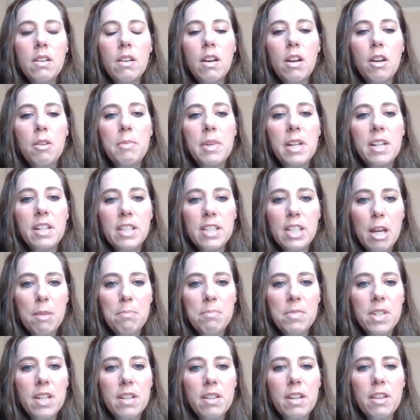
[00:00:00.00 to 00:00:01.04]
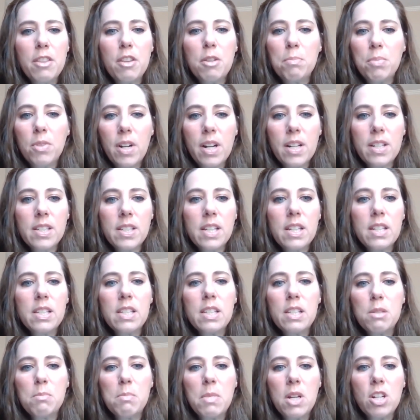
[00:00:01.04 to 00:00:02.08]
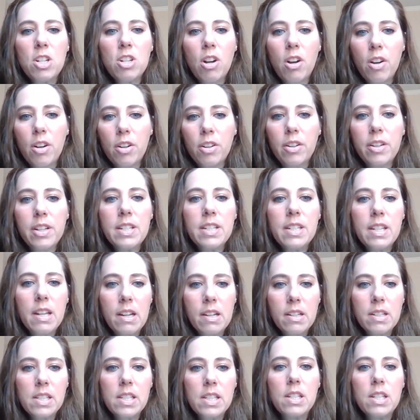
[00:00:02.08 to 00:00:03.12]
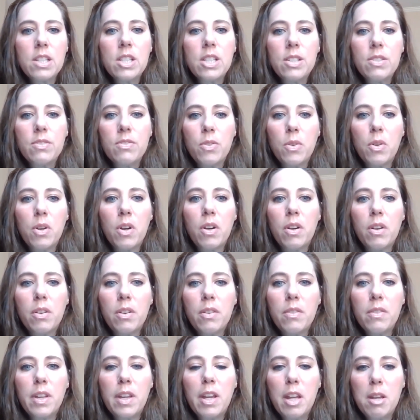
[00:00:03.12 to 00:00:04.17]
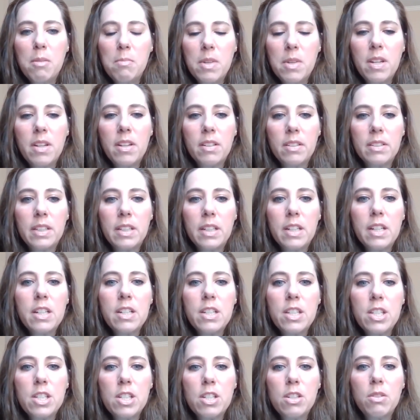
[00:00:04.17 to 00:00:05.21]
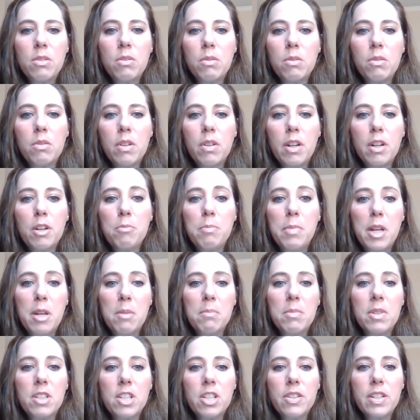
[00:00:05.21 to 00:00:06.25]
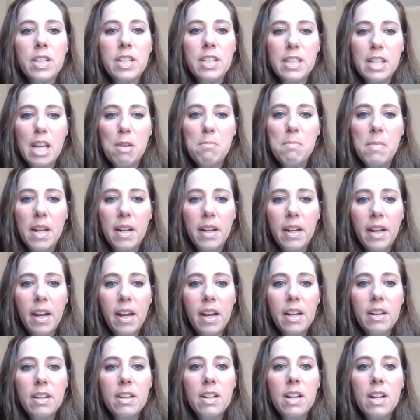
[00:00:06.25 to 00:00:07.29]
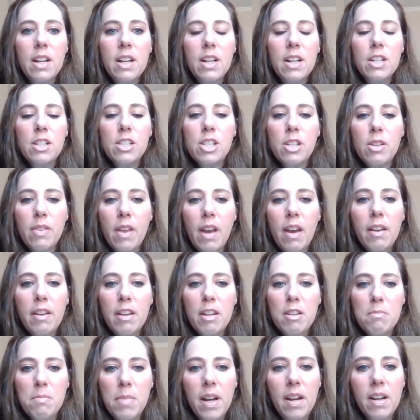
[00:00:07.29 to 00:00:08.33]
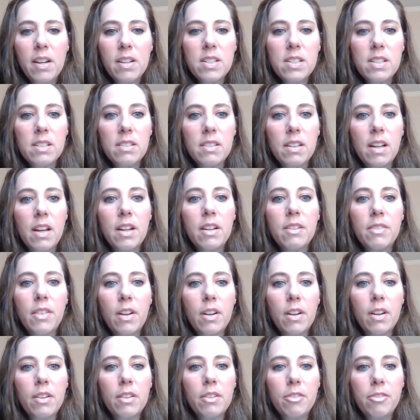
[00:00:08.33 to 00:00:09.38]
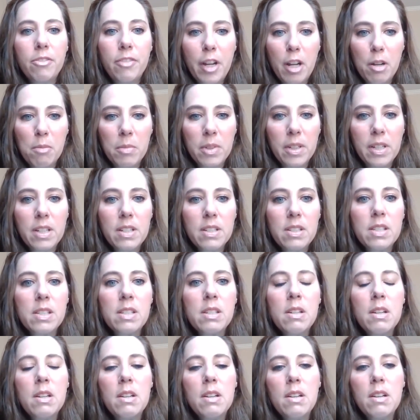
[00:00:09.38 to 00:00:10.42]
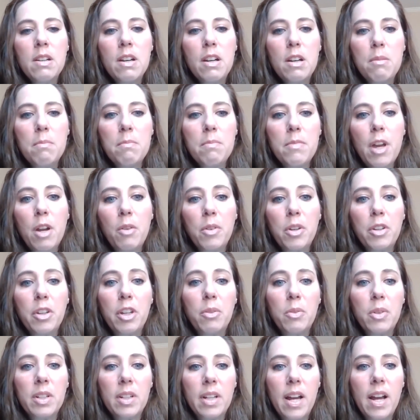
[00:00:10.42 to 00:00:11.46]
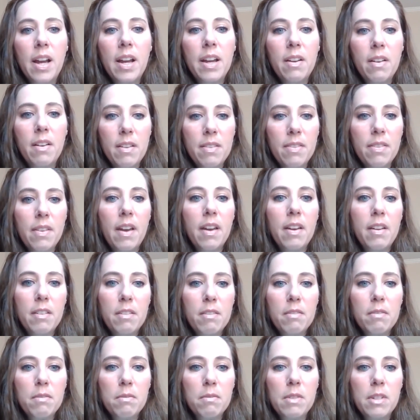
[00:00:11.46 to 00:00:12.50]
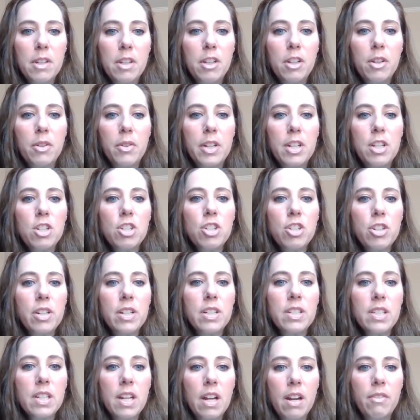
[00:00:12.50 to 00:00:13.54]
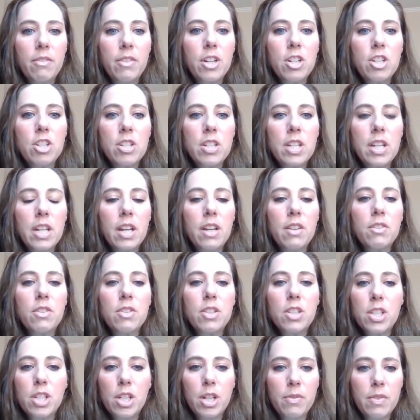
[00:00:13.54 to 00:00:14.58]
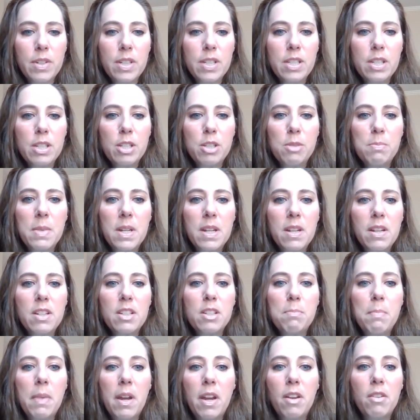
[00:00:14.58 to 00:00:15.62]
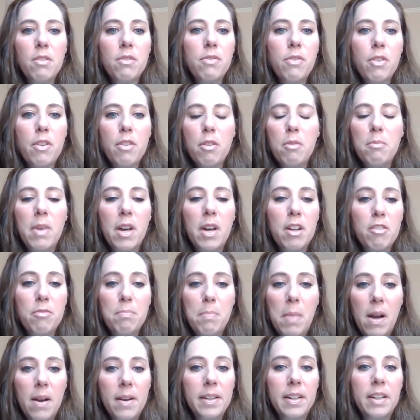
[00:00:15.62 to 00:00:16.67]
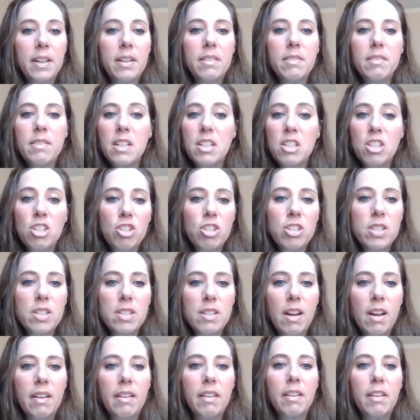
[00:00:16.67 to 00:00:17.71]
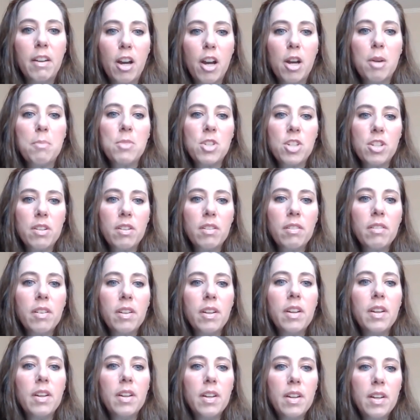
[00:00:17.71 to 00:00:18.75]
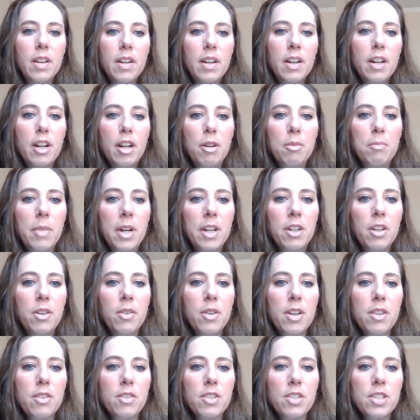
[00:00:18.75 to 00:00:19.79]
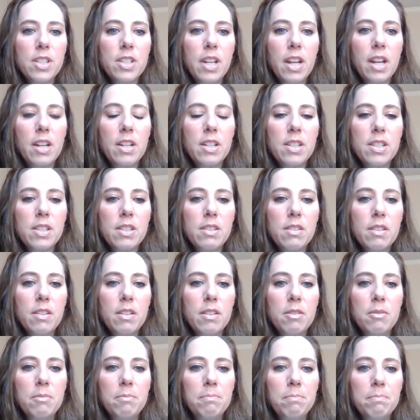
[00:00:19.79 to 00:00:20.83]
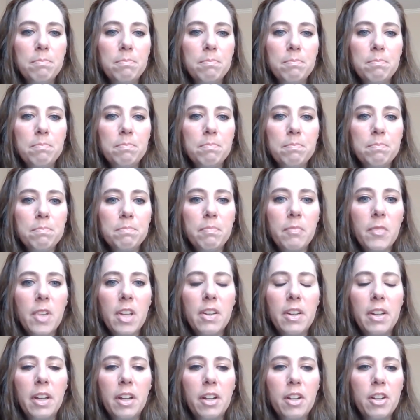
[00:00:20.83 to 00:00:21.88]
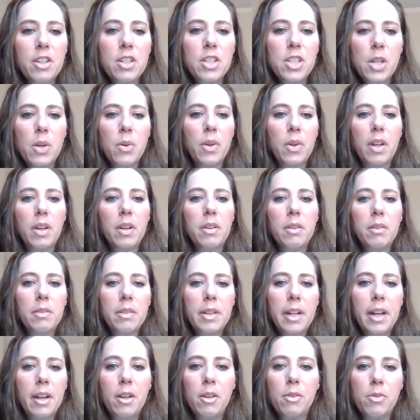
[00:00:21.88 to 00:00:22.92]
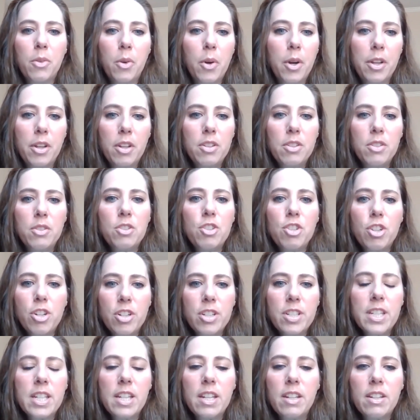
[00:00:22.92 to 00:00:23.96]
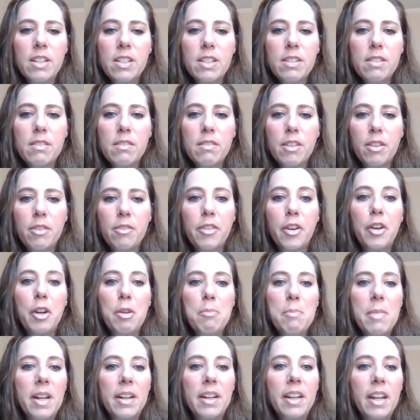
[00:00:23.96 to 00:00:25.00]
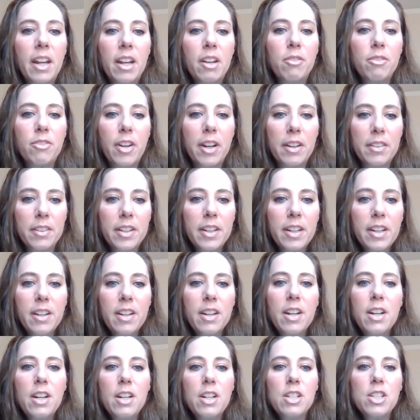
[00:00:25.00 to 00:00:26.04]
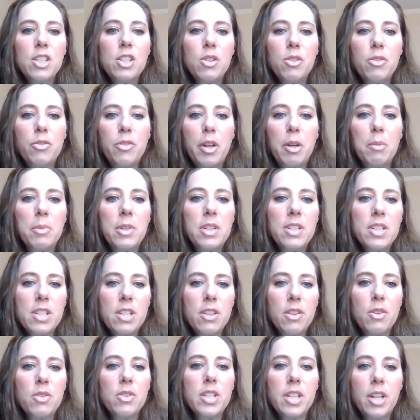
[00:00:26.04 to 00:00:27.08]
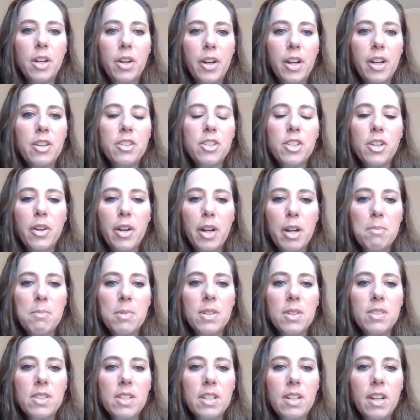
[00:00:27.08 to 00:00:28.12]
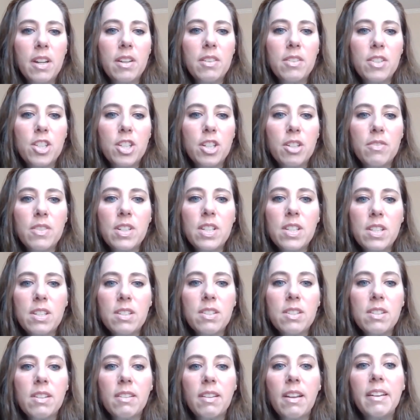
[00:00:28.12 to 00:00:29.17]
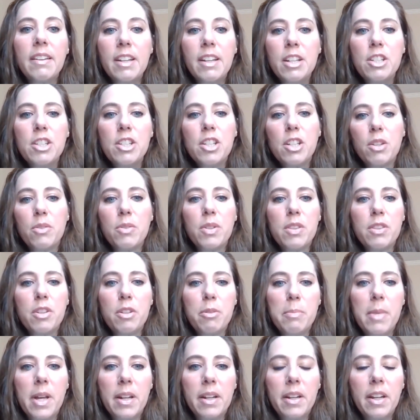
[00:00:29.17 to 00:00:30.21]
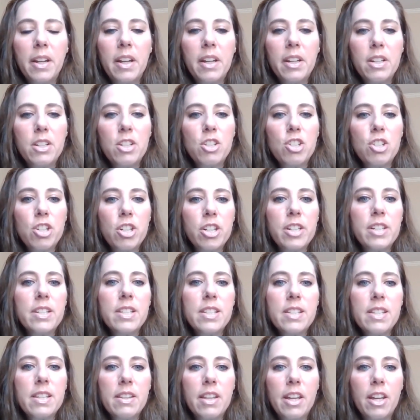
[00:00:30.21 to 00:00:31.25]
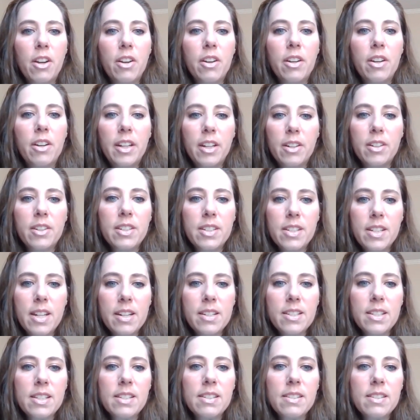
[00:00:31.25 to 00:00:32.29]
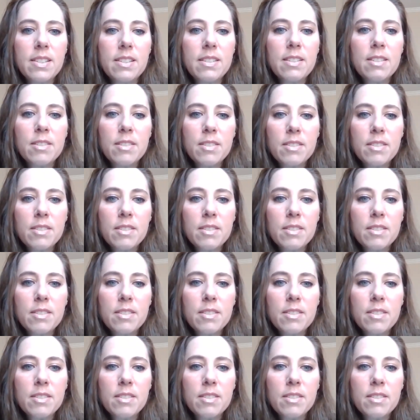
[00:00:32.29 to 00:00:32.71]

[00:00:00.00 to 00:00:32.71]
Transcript: accept it, and the process is much harder in Texas for the ABA clinics to be able to accept Medicaid. So that impacts a lot of our families that really rely on that, insurance coverage to get their services, because paying for them out of pocket is just not an option. I know other states like Arizona, California, New Jersey, they're very Medicaid friendly. So families in those areas are able to get services a lot easier with their Medicaid insurance than they are here in Texas.